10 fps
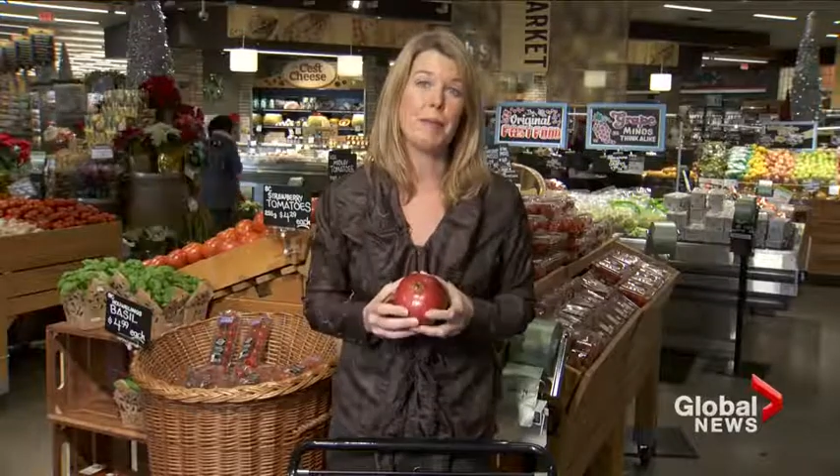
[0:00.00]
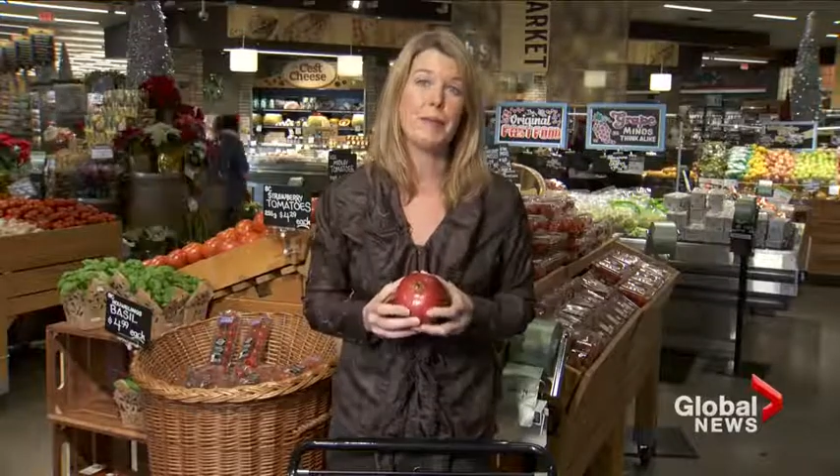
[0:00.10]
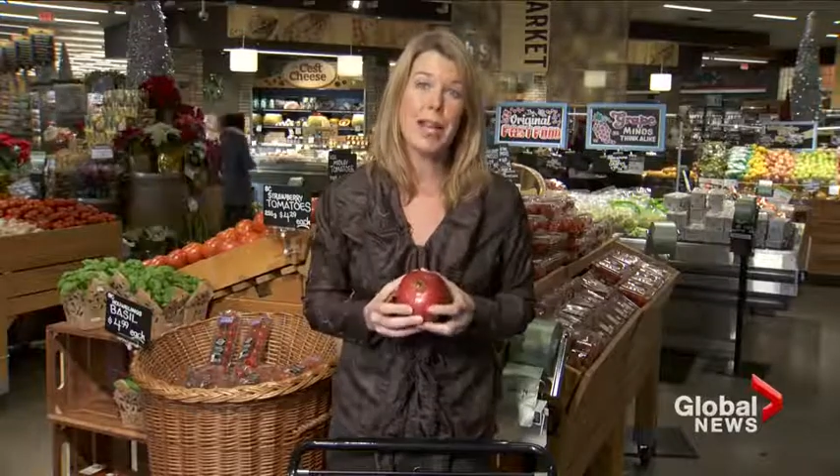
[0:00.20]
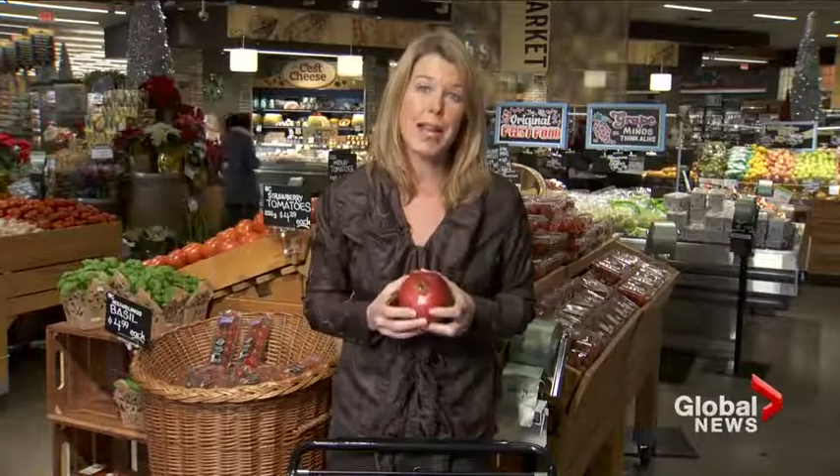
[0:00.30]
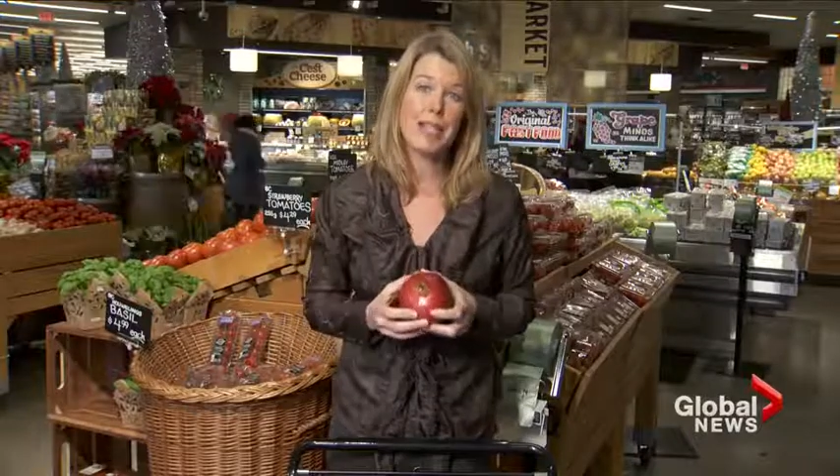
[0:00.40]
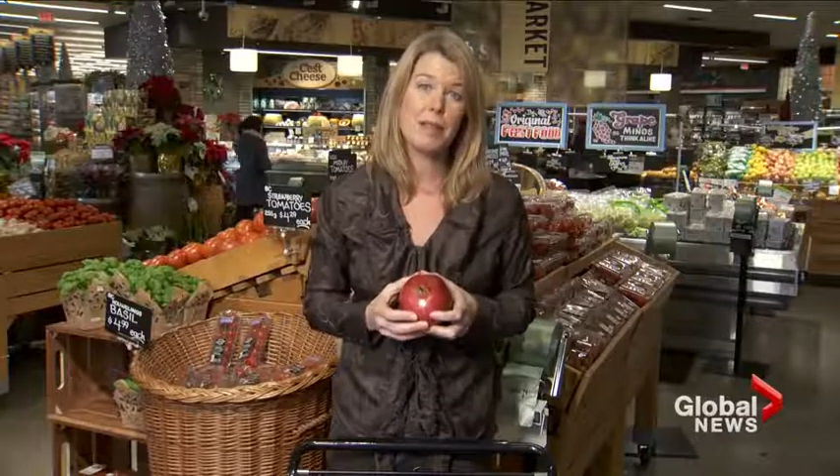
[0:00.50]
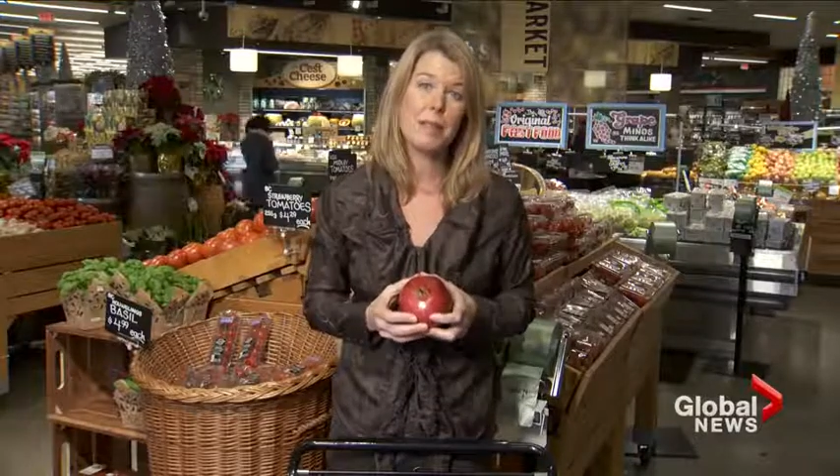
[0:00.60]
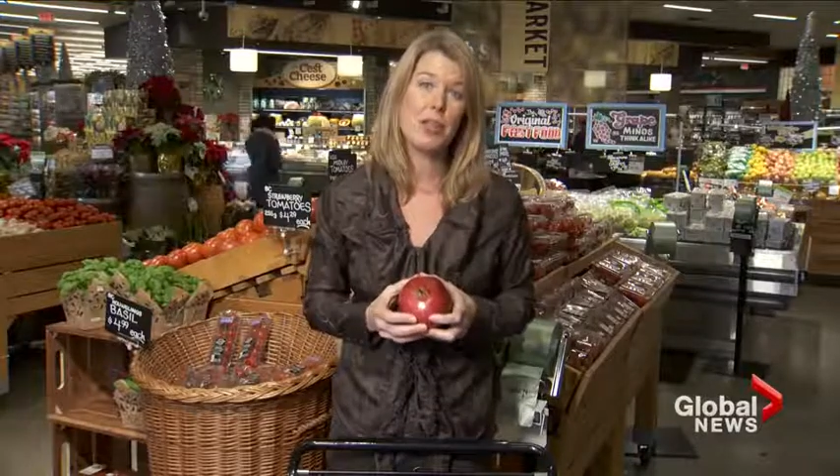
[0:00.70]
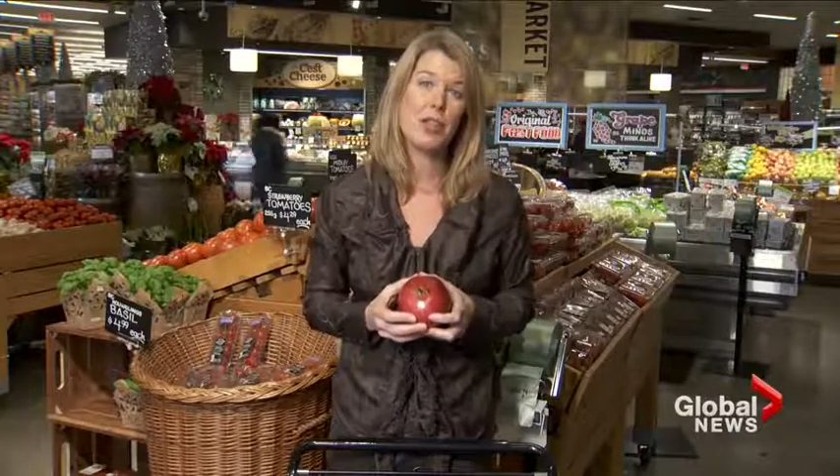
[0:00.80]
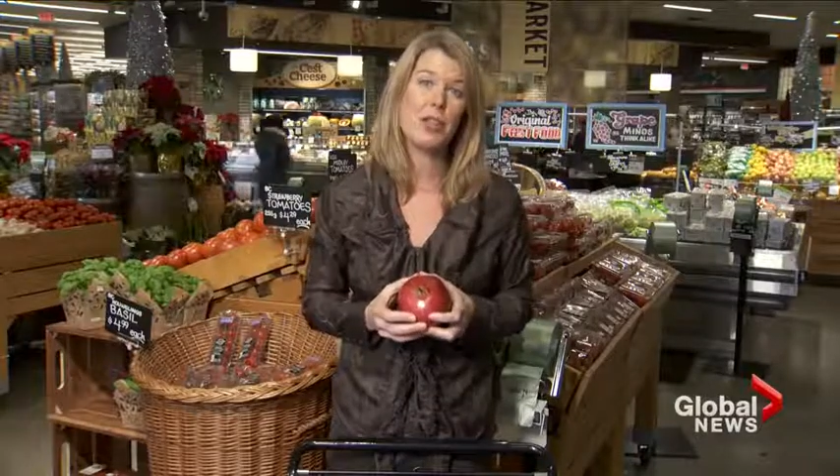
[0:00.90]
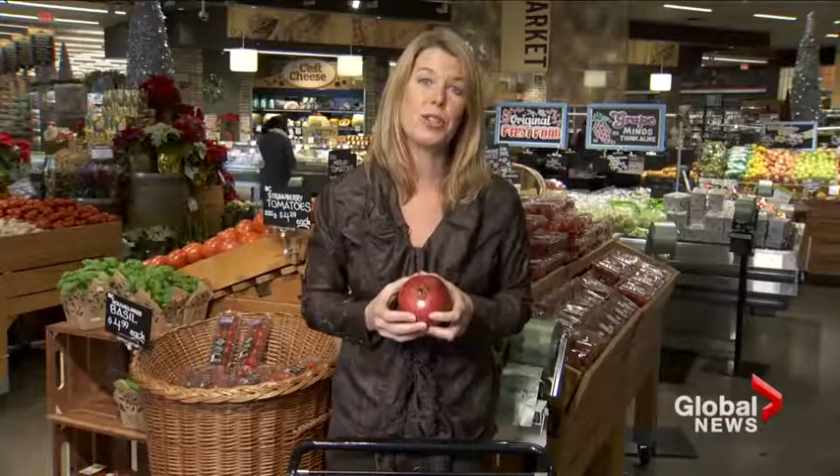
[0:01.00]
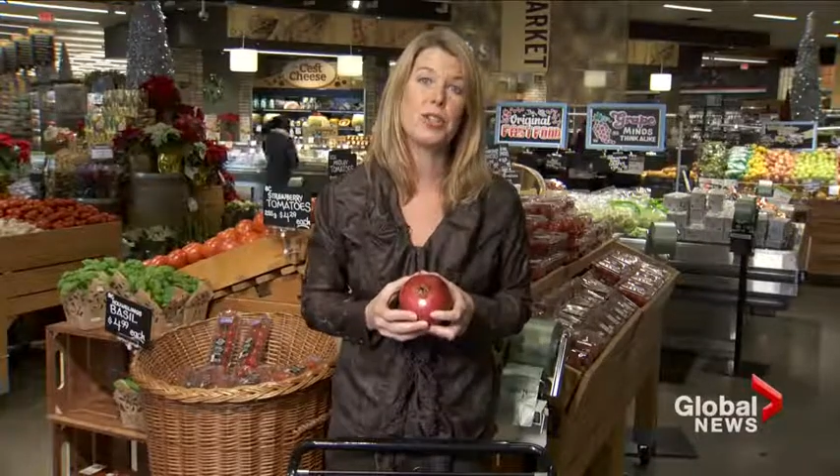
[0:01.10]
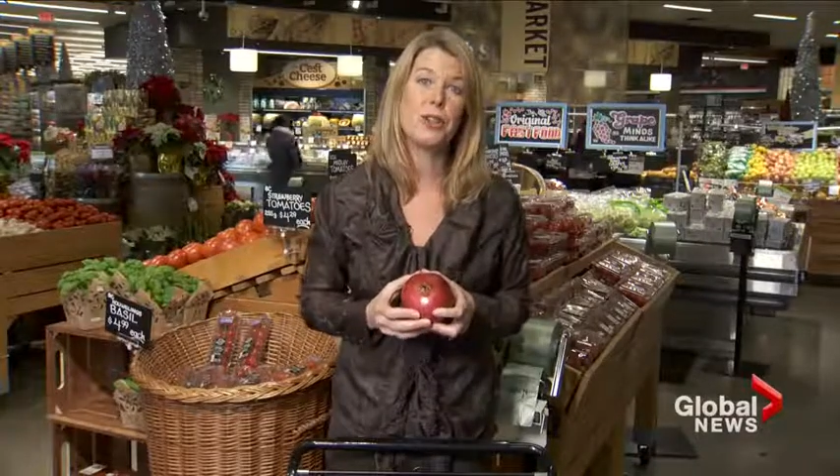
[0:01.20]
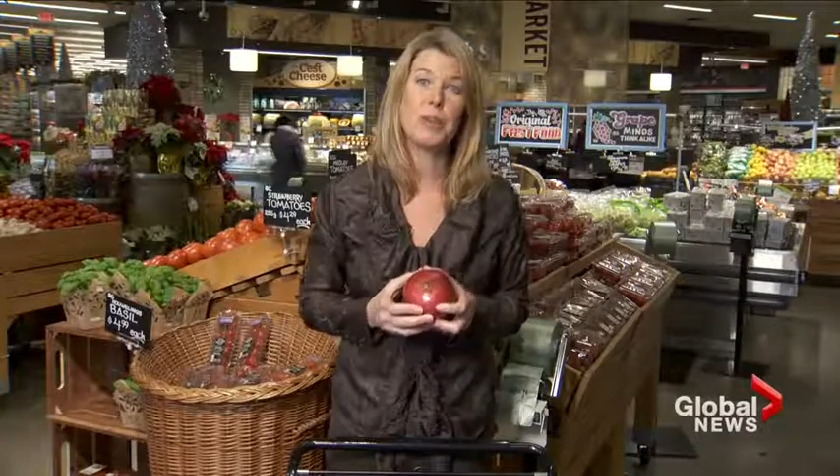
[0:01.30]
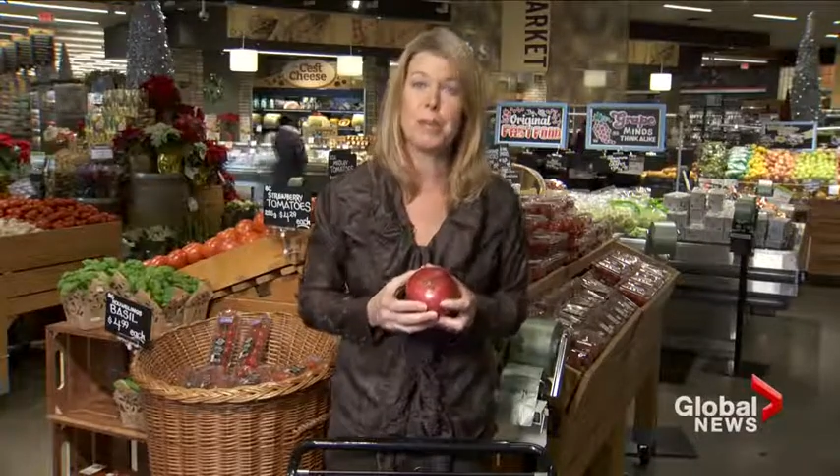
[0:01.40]
and potassium's been shown to
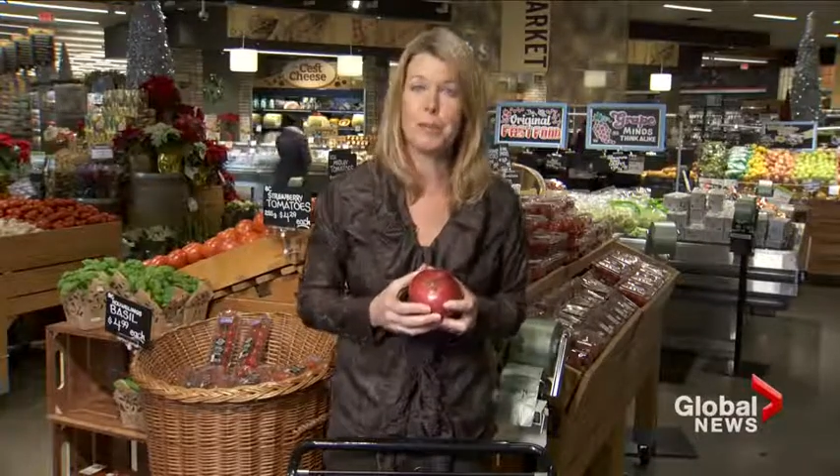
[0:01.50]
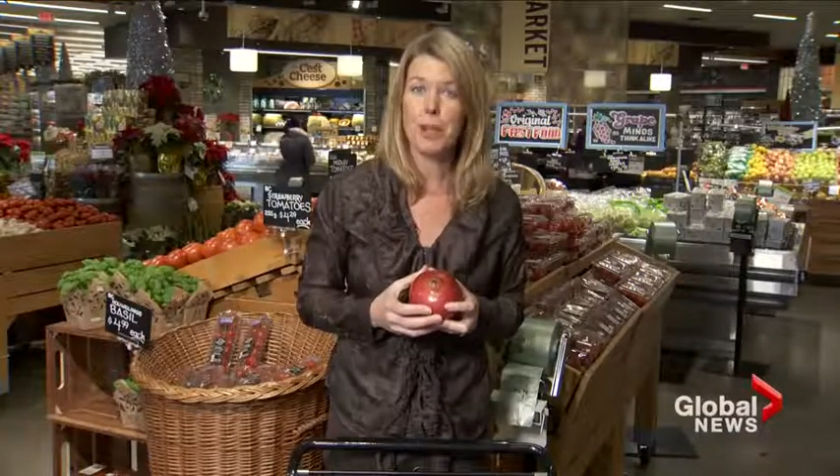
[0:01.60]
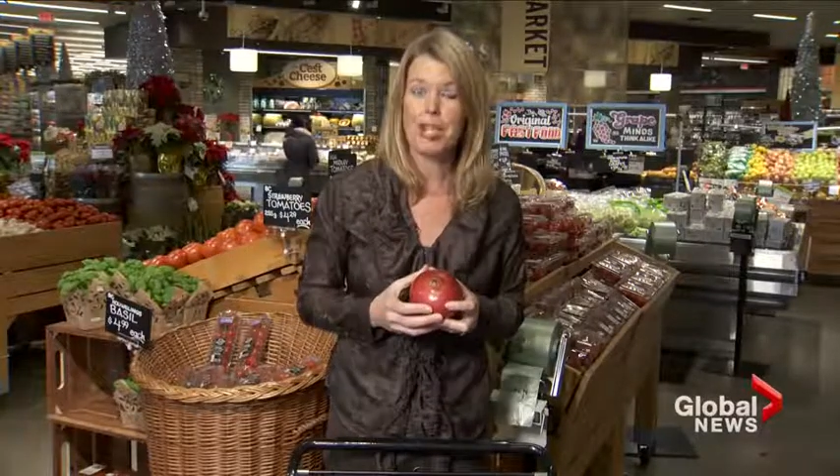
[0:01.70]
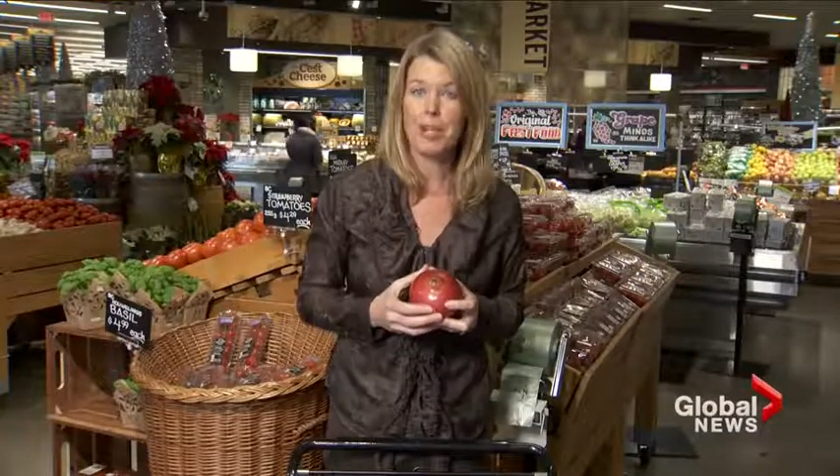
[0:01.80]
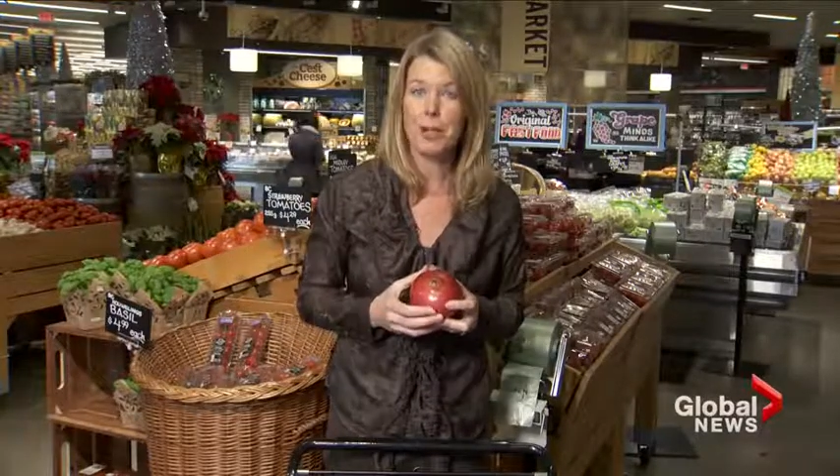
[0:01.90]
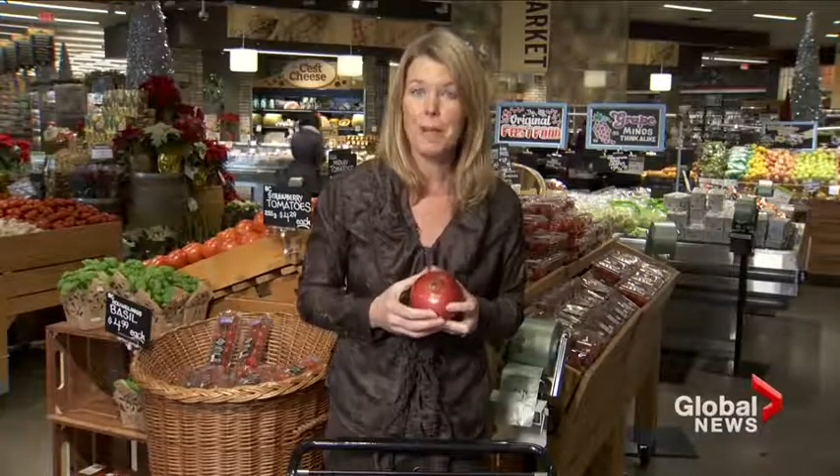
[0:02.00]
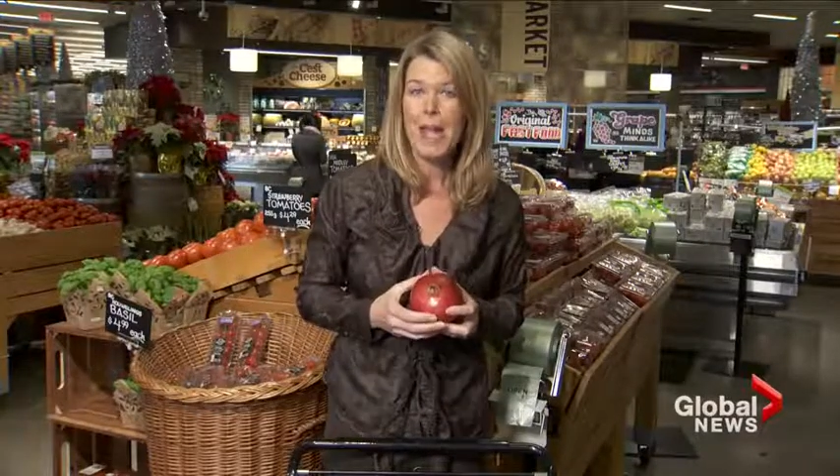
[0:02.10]
lower blood pressure.